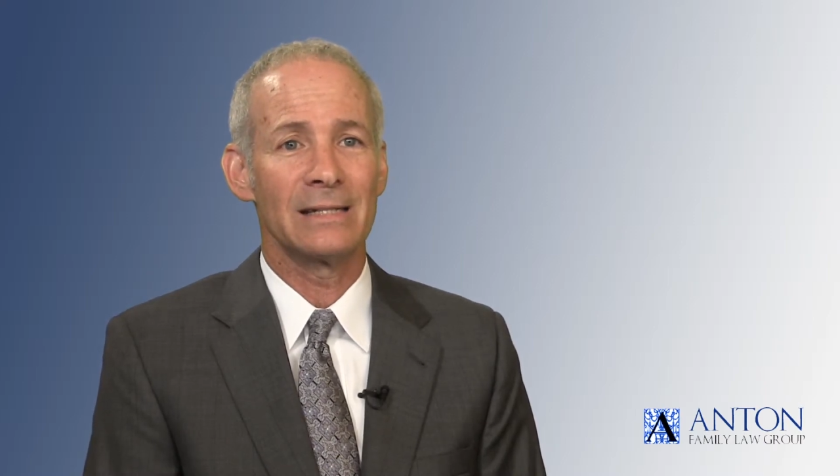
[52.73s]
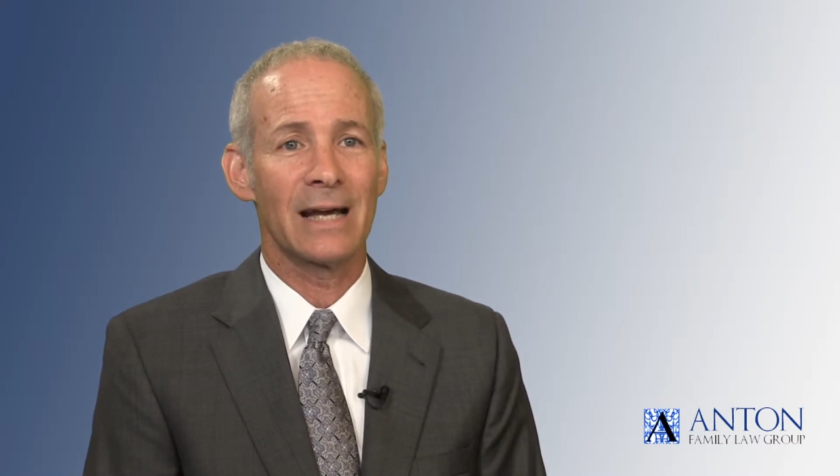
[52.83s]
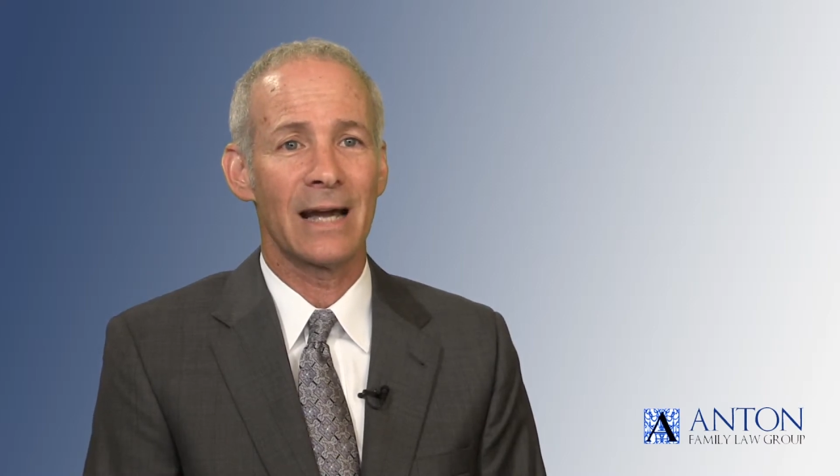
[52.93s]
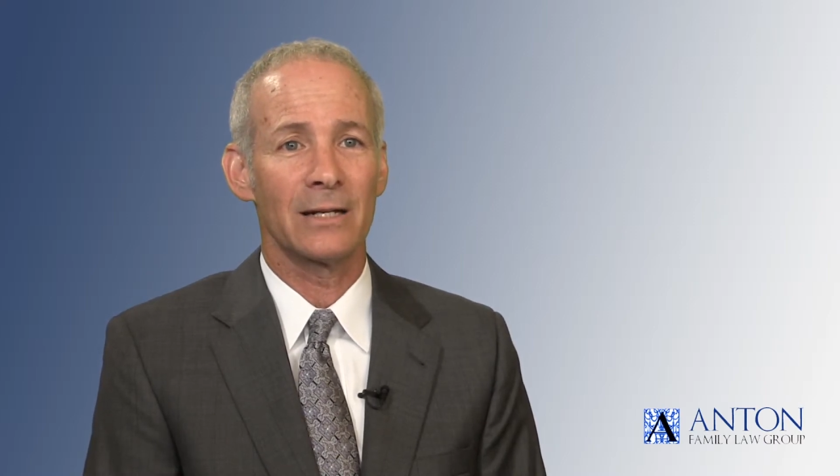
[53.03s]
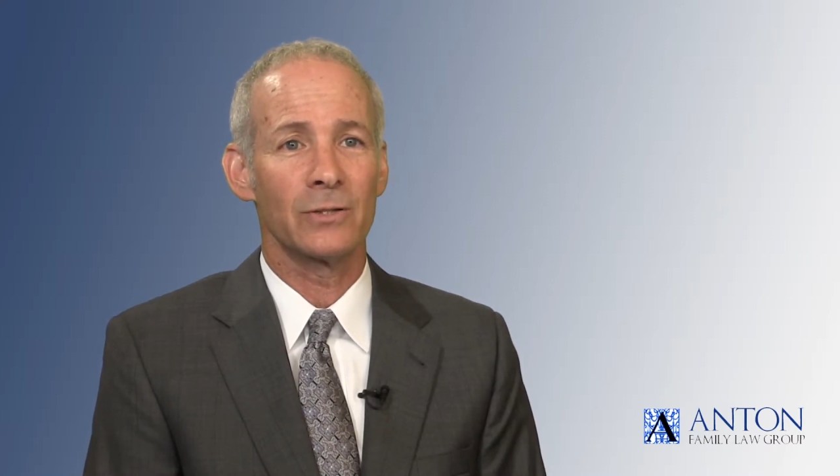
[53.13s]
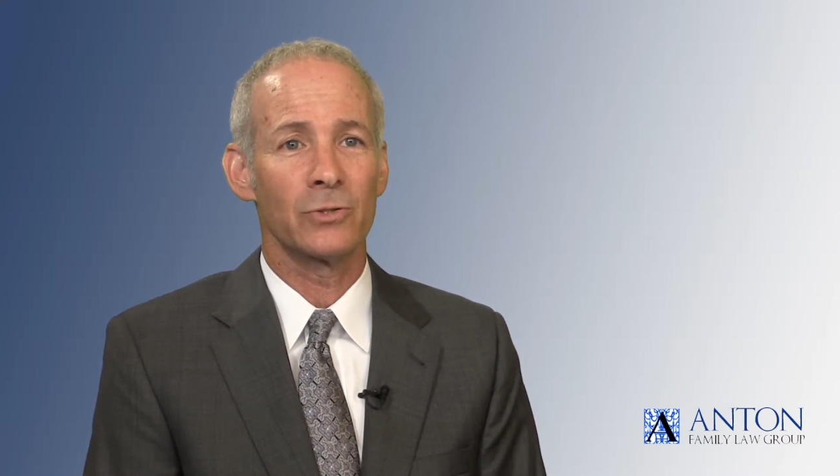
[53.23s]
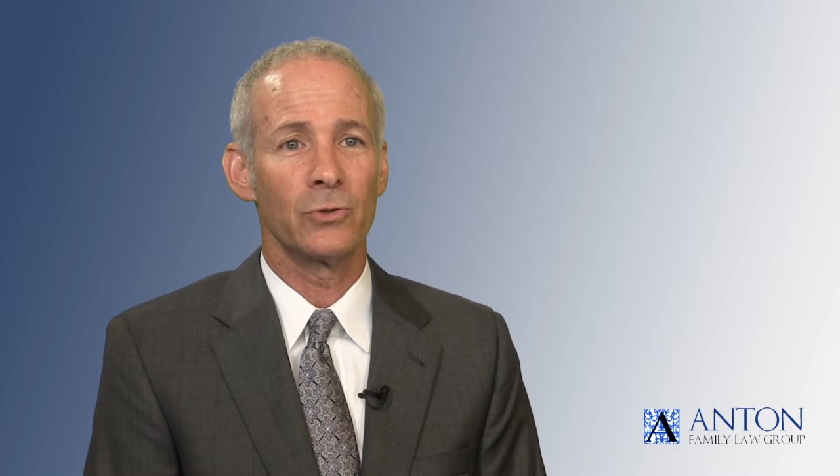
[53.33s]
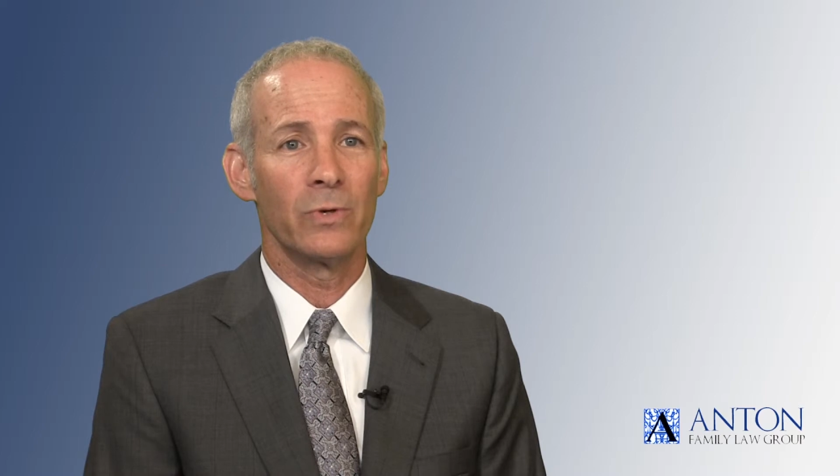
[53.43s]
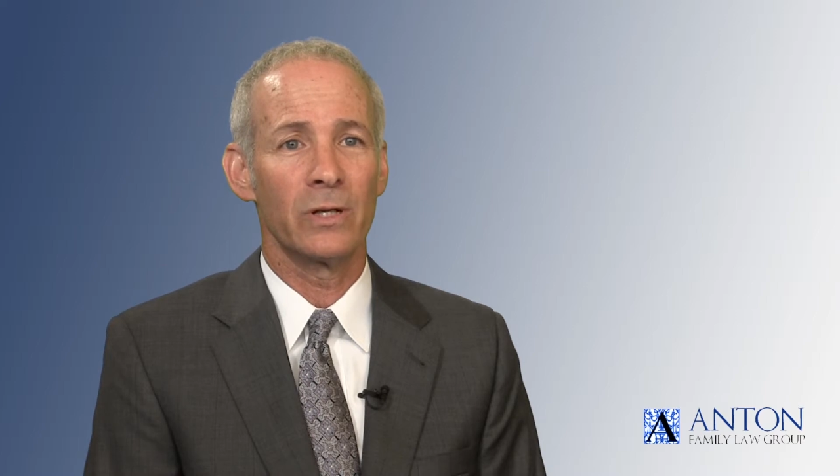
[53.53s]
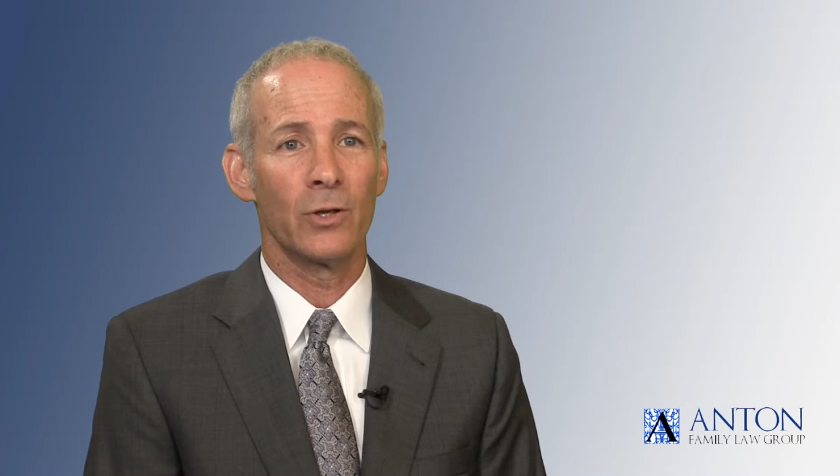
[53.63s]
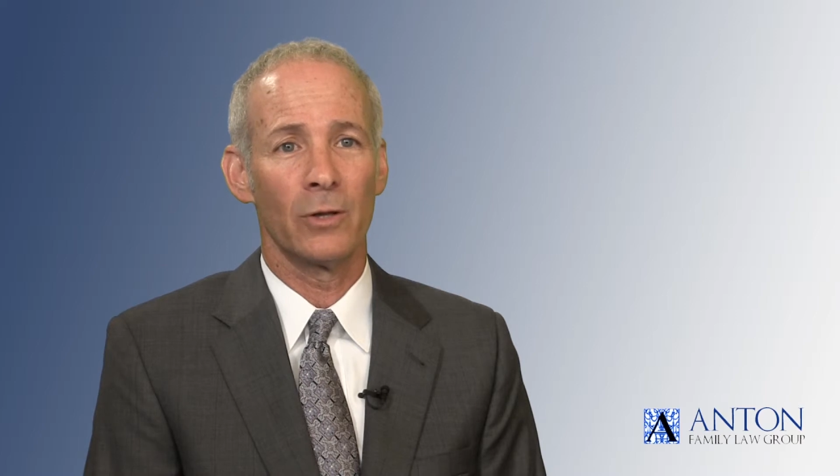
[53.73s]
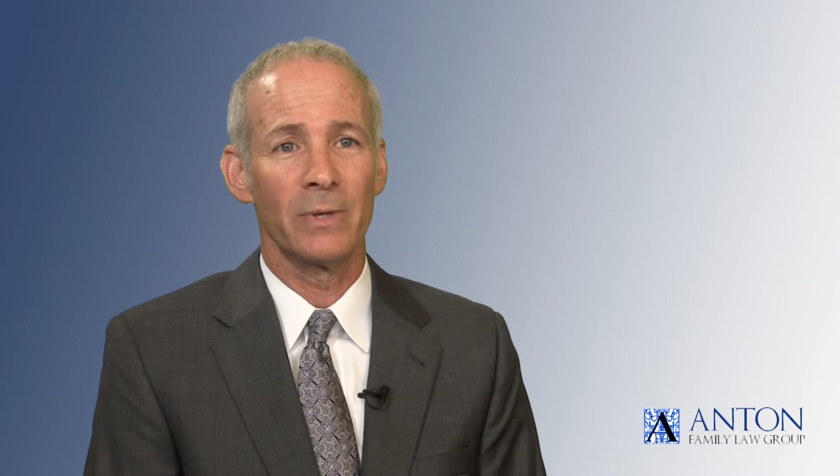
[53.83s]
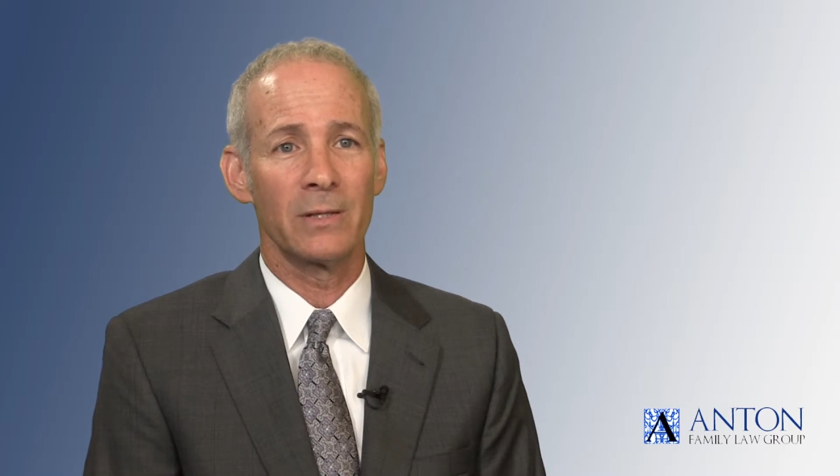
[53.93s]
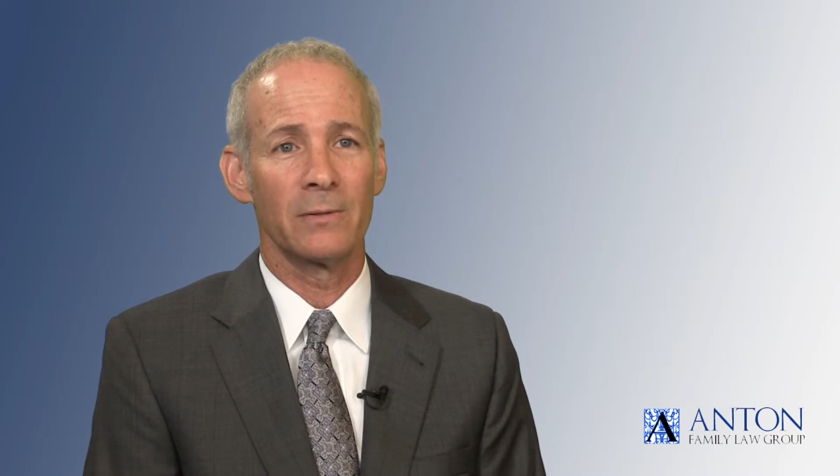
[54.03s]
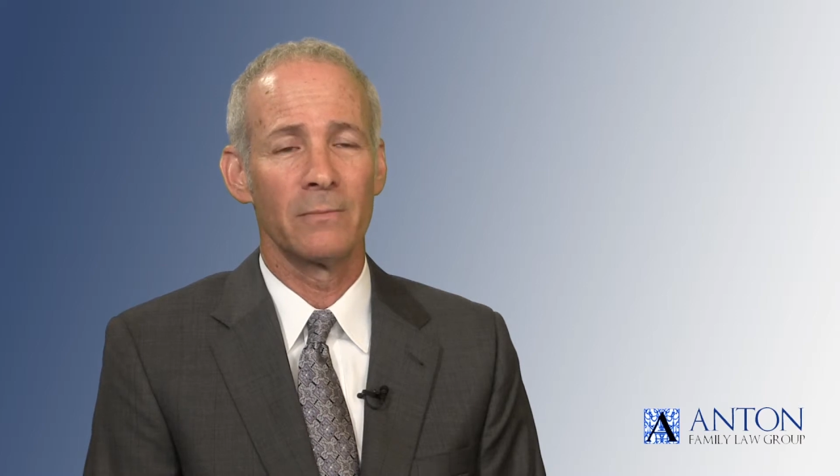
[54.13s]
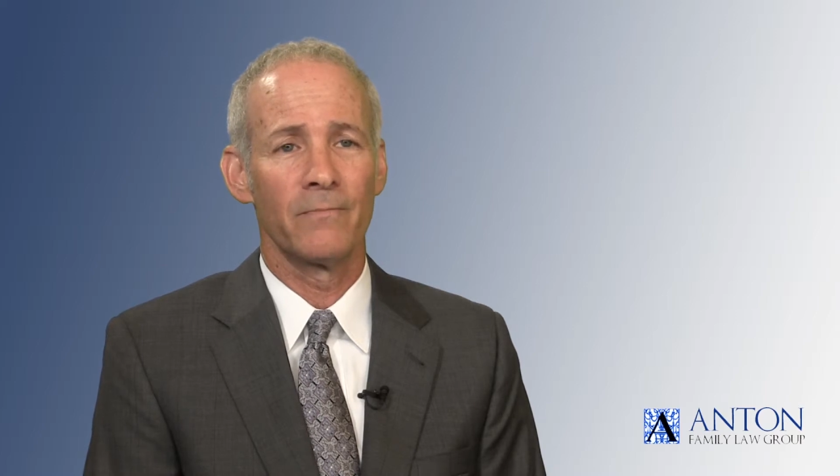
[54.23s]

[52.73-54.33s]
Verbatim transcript: entitled to an annulment.